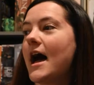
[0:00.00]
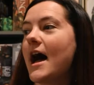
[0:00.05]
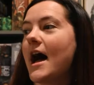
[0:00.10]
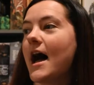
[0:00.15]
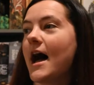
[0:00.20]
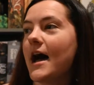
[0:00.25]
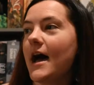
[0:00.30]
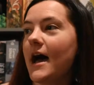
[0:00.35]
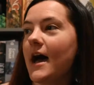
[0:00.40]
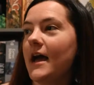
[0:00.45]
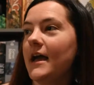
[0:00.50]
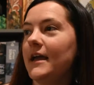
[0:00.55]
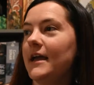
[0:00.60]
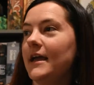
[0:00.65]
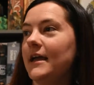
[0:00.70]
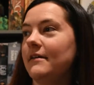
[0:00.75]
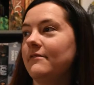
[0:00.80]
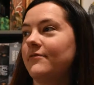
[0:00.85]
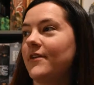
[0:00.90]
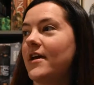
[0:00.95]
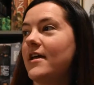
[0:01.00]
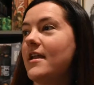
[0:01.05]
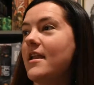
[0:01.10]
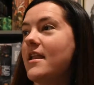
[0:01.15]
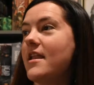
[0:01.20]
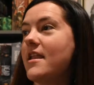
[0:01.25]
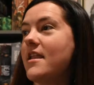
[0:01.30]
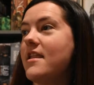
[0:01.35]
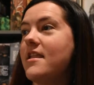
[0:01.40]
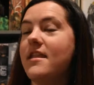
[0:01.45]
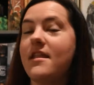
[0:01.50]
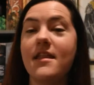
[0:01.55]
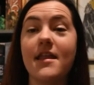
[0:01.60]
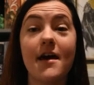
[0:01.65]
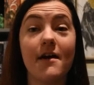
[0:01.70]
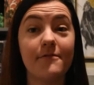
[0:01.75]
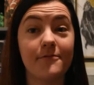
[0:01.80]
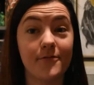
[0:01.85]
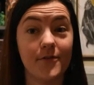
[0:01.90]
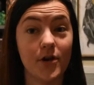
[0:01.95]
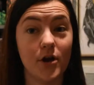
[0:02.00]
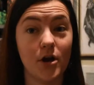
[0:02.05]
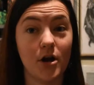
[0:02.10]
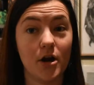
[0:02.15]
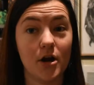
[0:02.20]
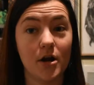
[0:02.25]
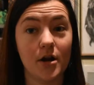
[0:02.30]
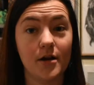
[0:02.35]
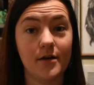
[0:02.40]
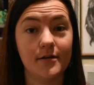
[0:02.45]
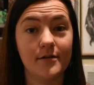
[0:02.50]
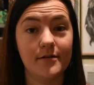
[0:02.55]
I've never